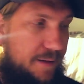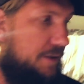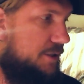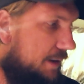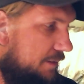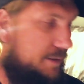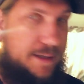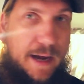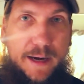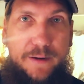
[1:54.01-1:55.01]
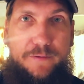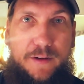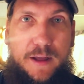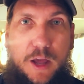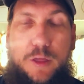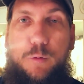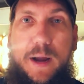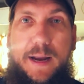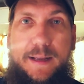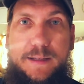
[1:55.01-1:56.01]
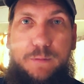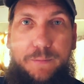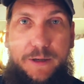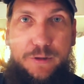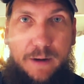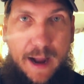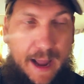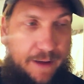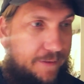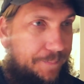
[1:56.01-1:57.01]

The trailer's kind of the way it is when we drive.